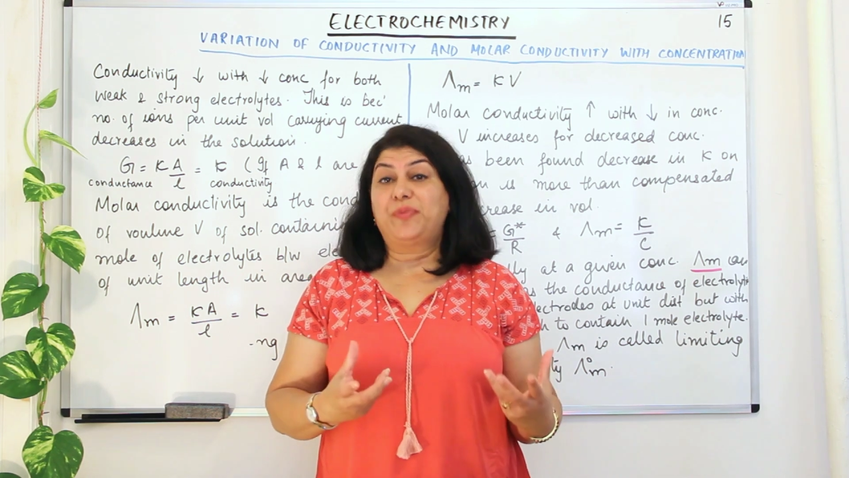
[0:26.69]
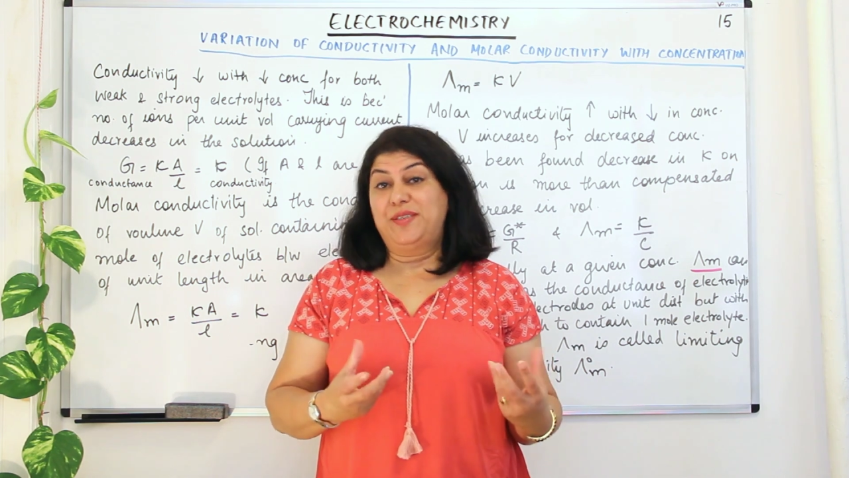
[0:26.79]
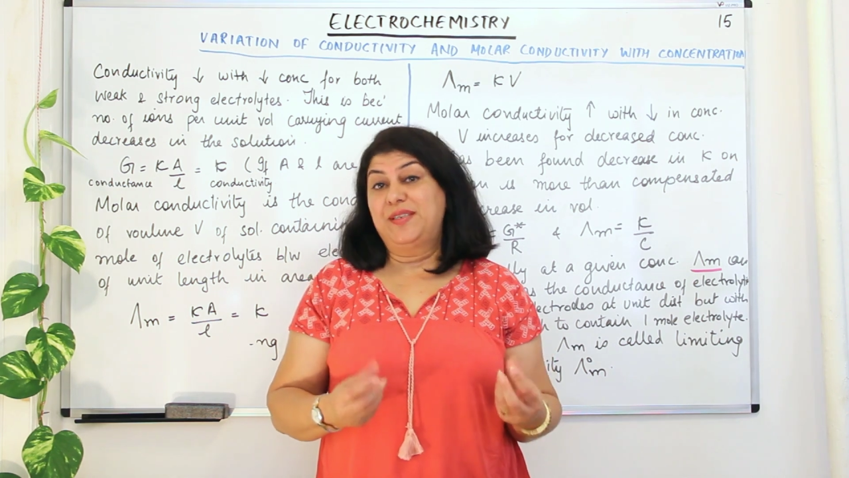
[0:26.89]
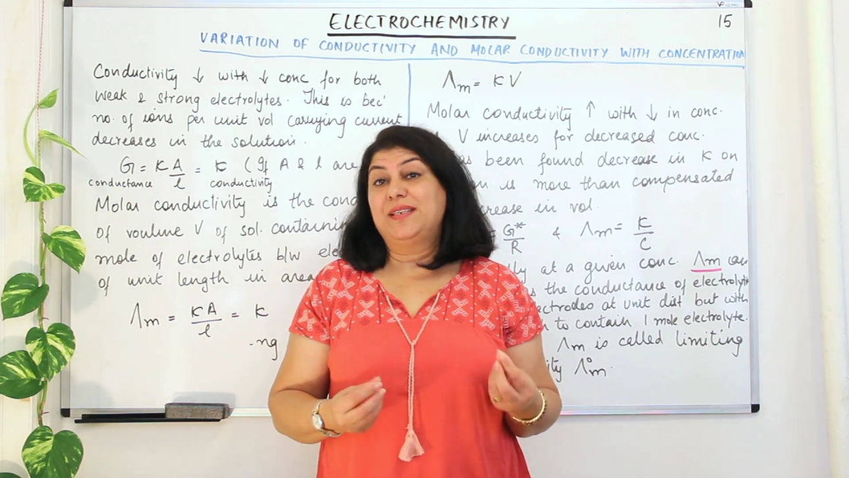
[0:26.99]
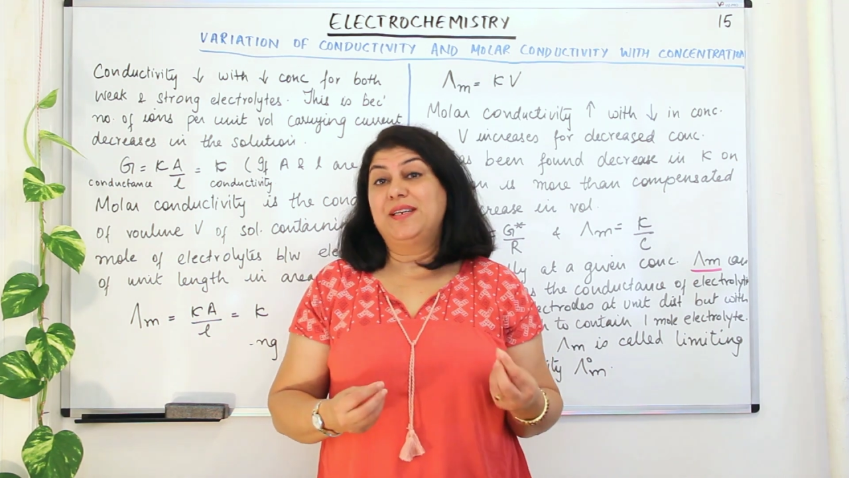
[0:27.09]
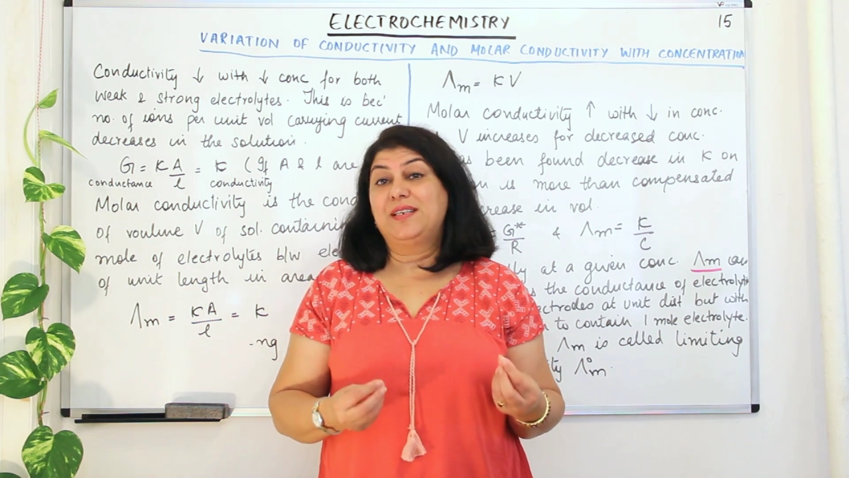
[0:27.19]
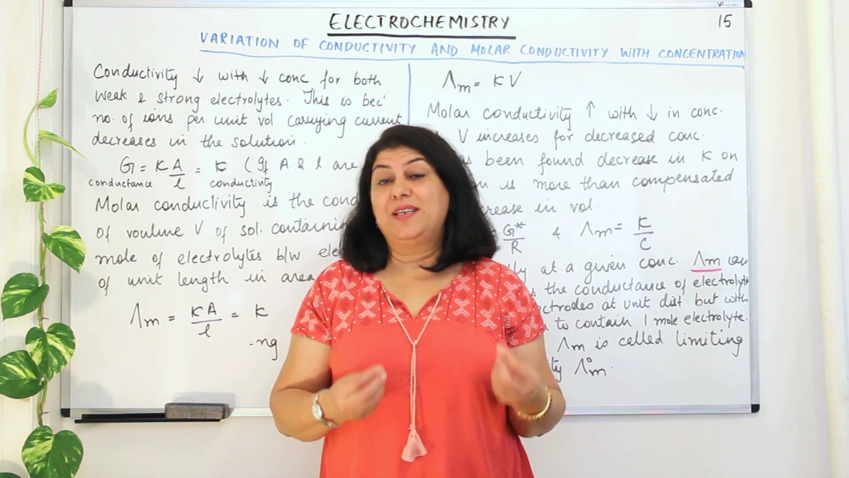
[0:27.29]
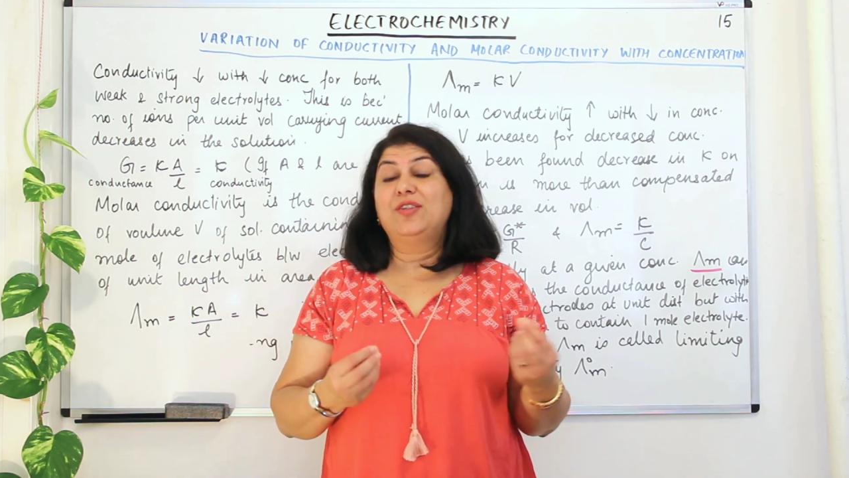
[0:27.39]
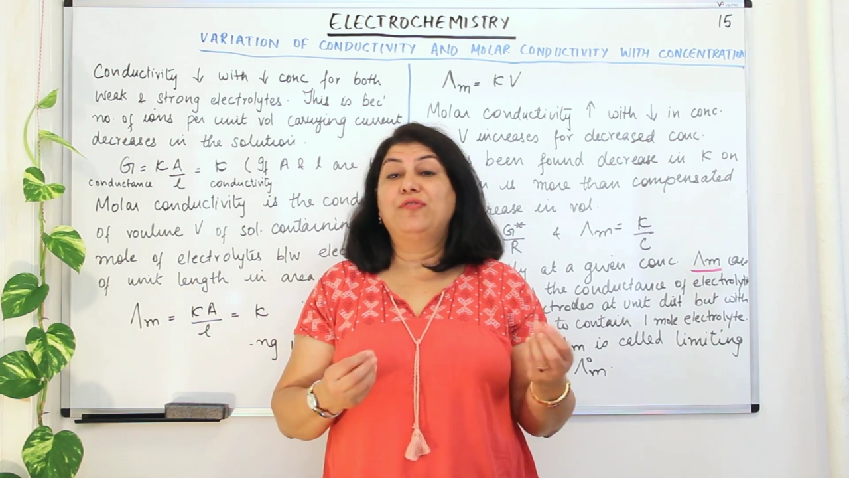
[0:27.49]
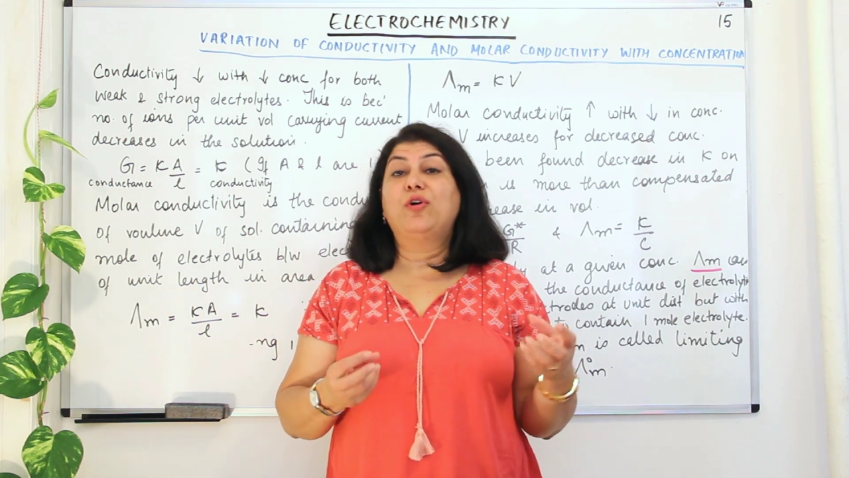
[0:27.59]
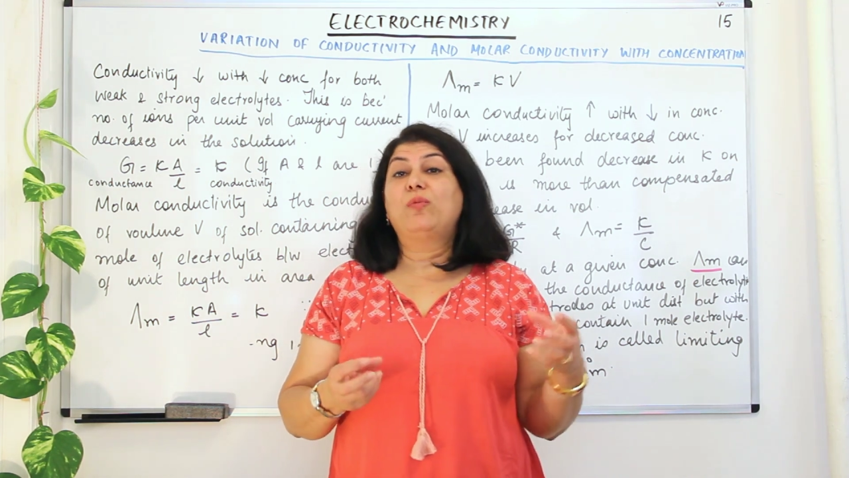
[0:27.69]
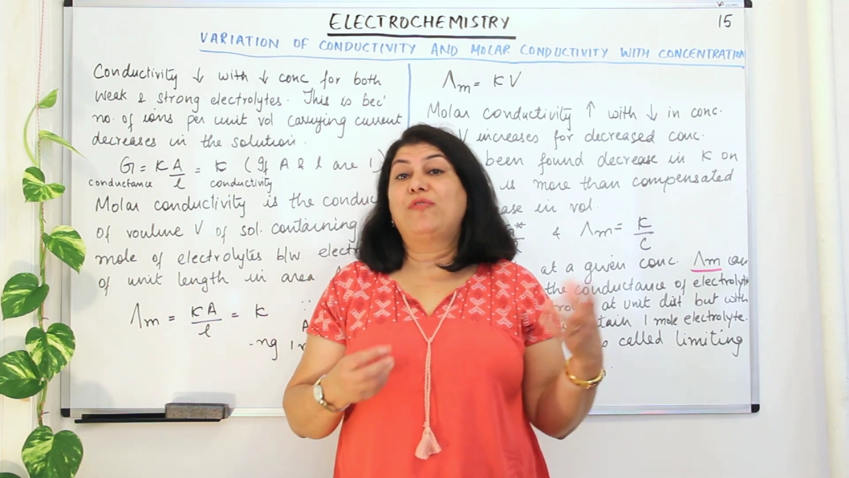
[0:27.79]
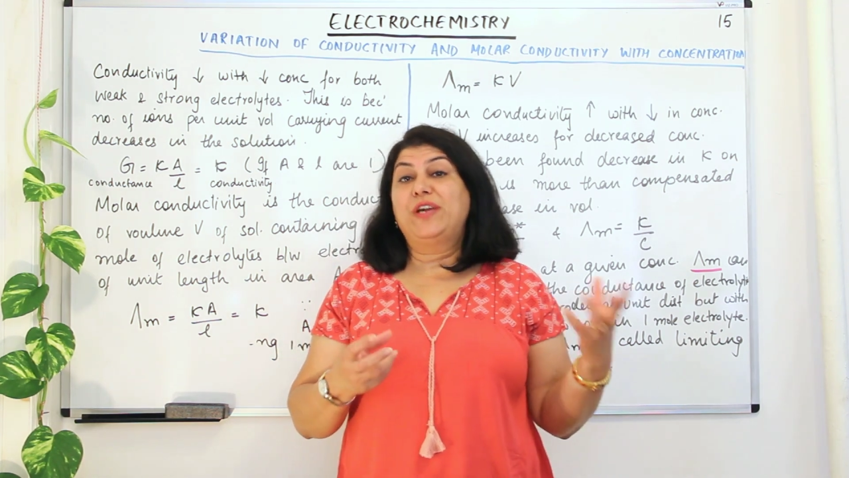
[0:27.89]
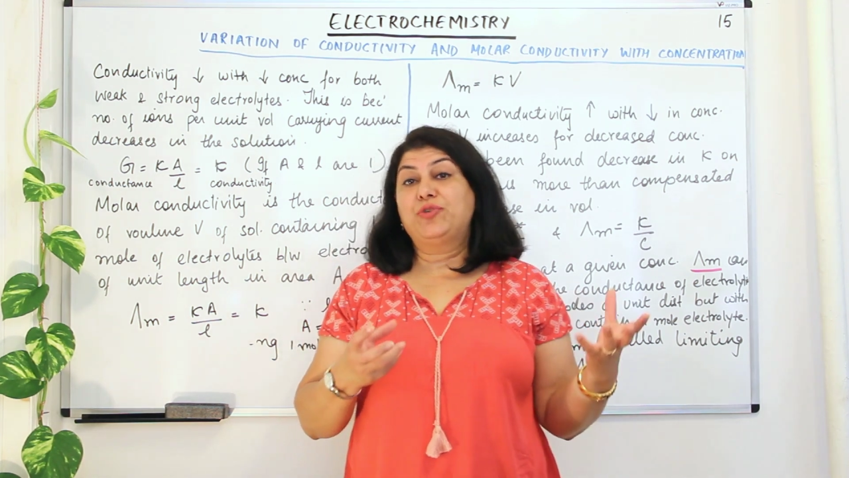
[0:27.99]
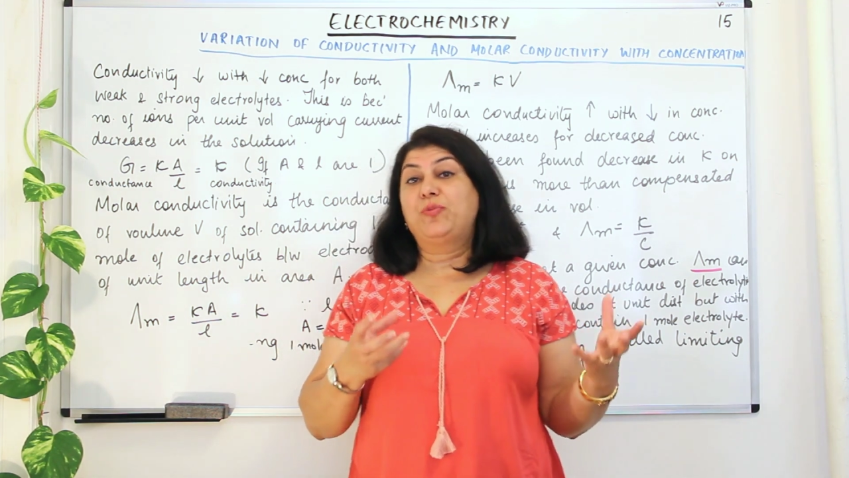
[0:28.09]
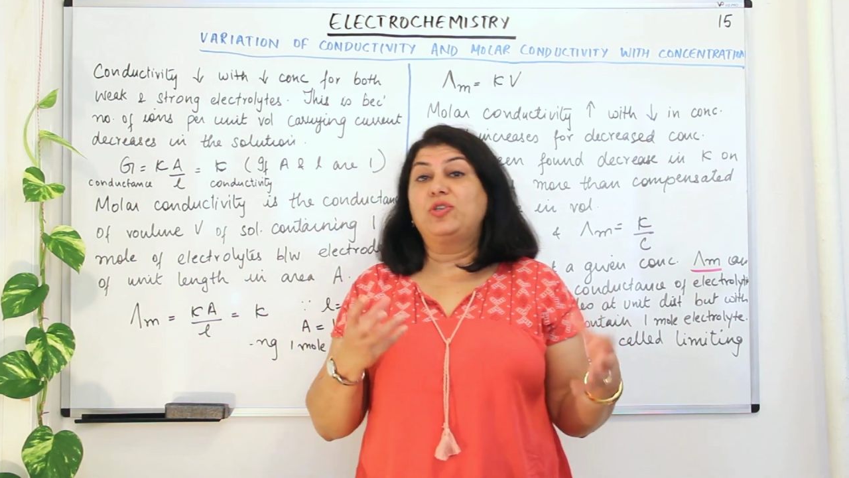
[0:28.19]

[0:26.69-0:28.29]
present in it in the form of H